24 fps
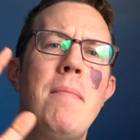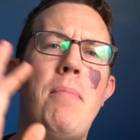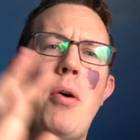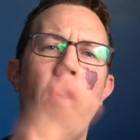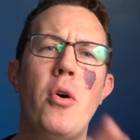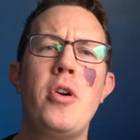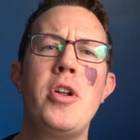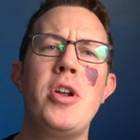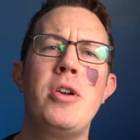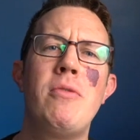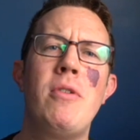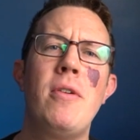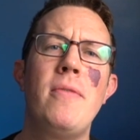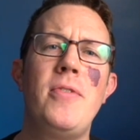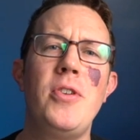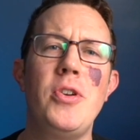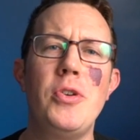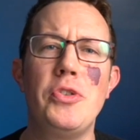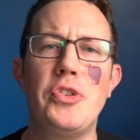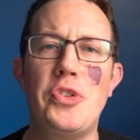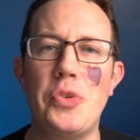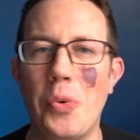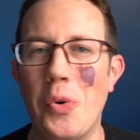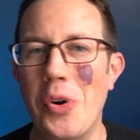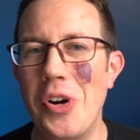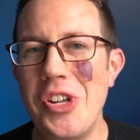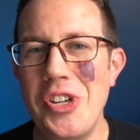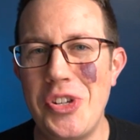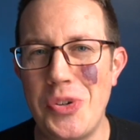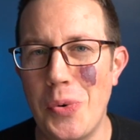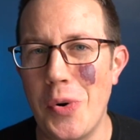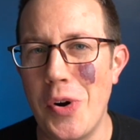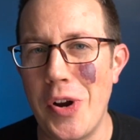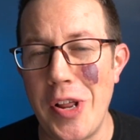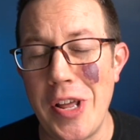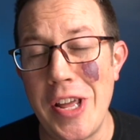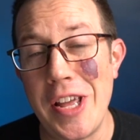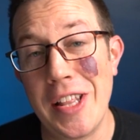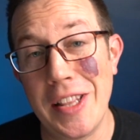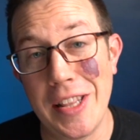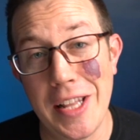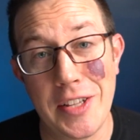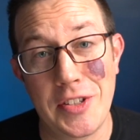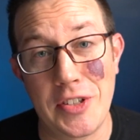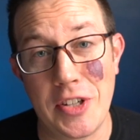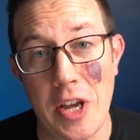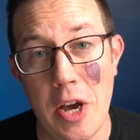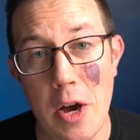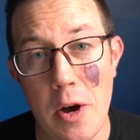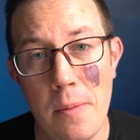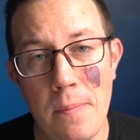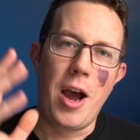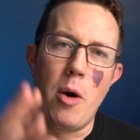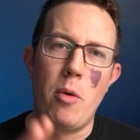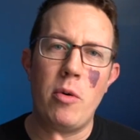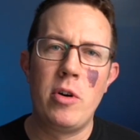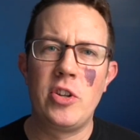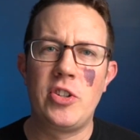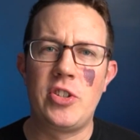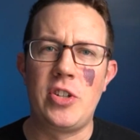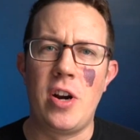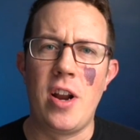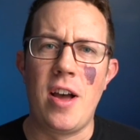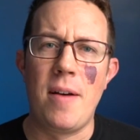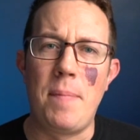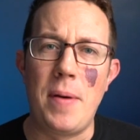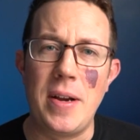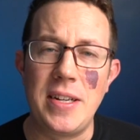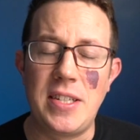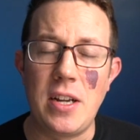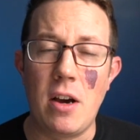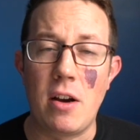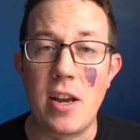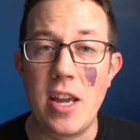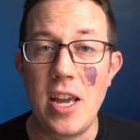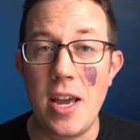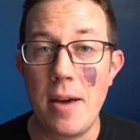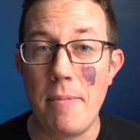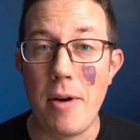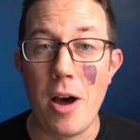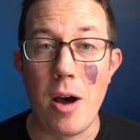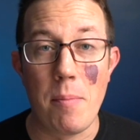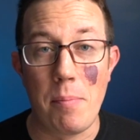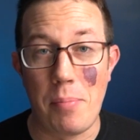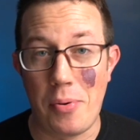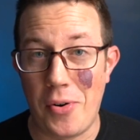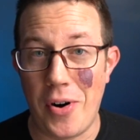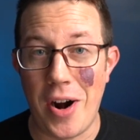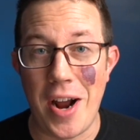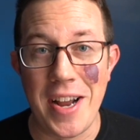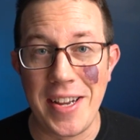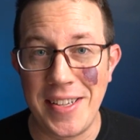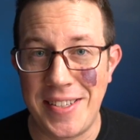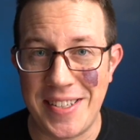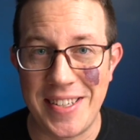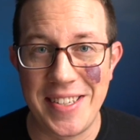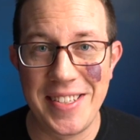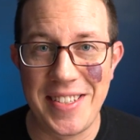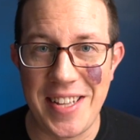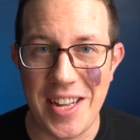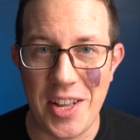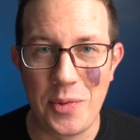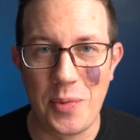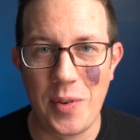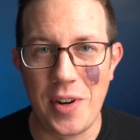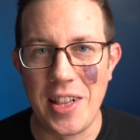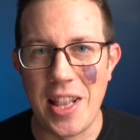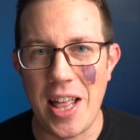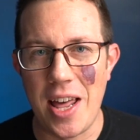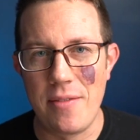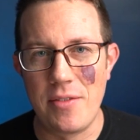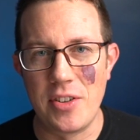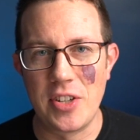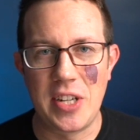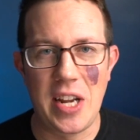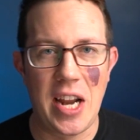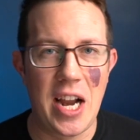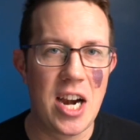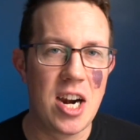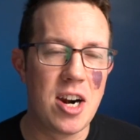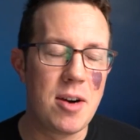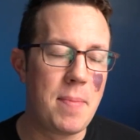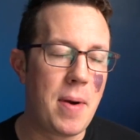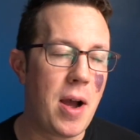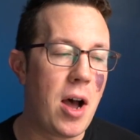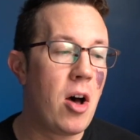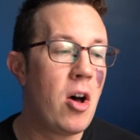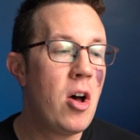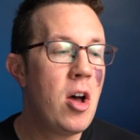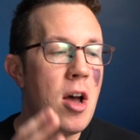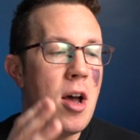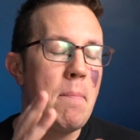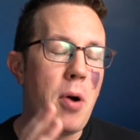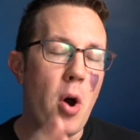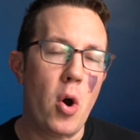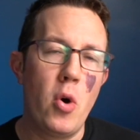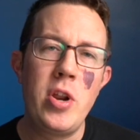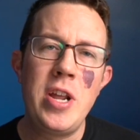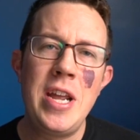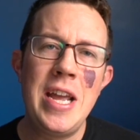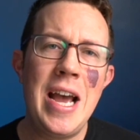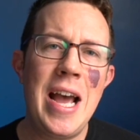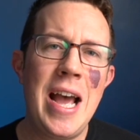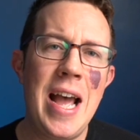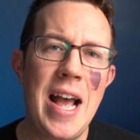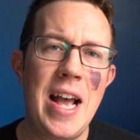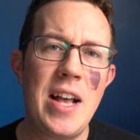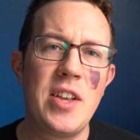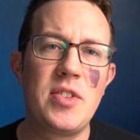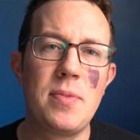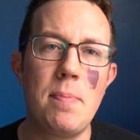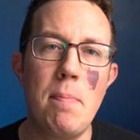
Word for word: Podia Review twenty twenty, let's go. I wanna start off by talking about price, because that's what a lot of us care about. Podia has